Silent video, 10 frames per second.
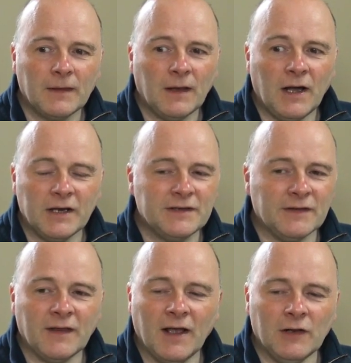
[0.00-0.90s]
I
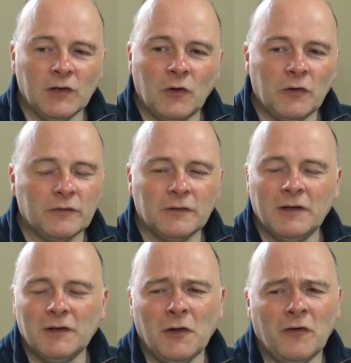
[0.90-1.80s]
did that a lot
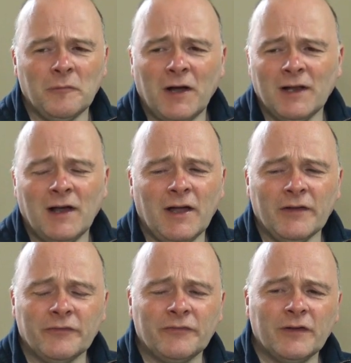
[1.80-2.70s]
of my
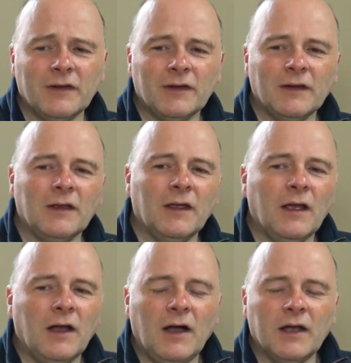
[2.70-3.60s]
life.
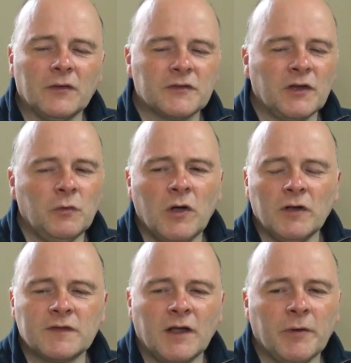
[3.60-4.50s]
I got so
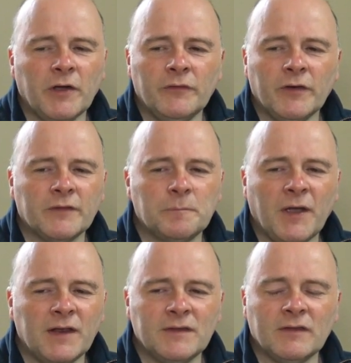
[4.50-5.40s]
worked up over
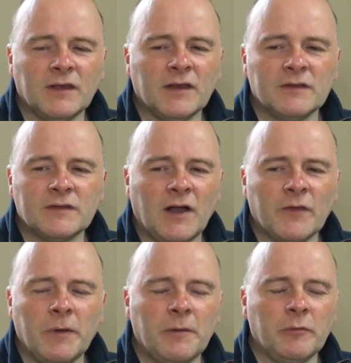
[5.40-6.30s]
petty things that other
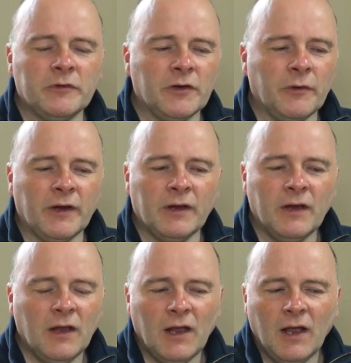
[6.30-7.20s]
people were doing,
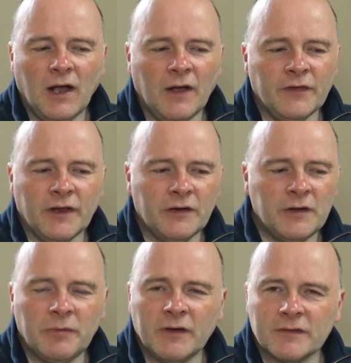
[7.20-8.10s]
and the only
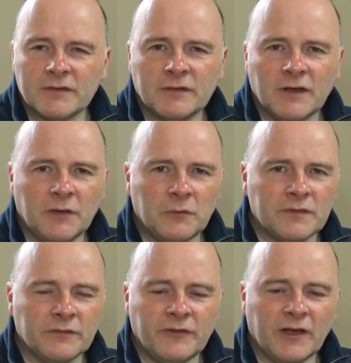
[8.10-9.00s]
person that it was
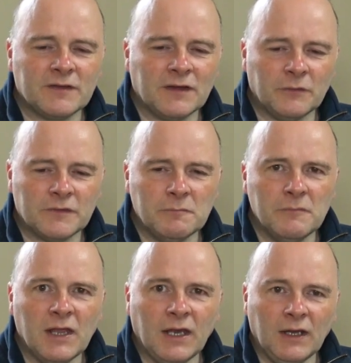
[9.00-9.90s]
affecting was
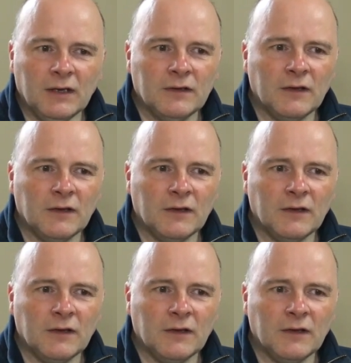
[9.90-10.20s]
me.